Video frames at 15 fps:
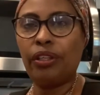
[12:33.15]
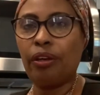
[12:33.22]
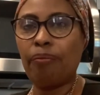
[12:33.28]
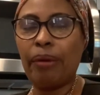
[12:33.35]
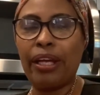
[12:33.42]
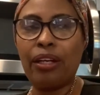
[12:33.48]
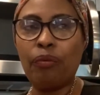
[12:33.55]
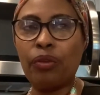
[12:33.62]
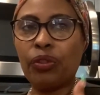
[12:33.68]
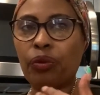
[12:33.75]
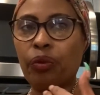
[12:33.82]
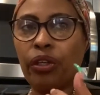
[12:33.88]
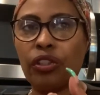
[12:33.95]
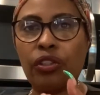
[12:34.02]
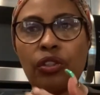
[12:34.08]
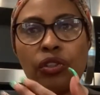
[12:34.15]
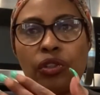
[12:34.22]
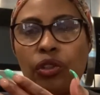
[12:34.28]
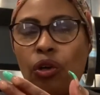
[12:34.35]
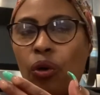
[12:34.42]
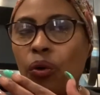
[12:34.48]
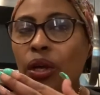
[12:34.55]
They're making restrictions.
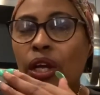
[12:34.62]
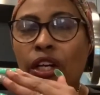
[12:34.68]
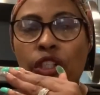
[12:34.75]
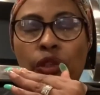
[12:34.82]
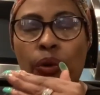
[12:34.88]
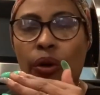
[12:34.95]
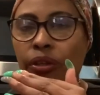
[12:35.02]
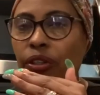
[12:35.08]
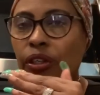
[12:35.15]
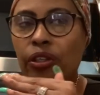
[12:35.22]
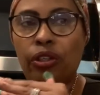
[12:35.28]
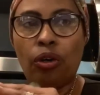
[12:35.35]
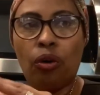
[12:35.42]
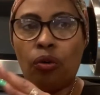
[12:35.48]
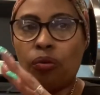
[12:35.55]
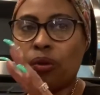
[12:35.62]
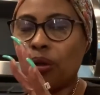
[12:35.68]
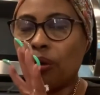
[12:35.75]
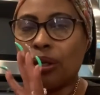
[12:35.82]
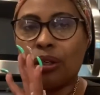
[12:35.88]
You know, tr- you know,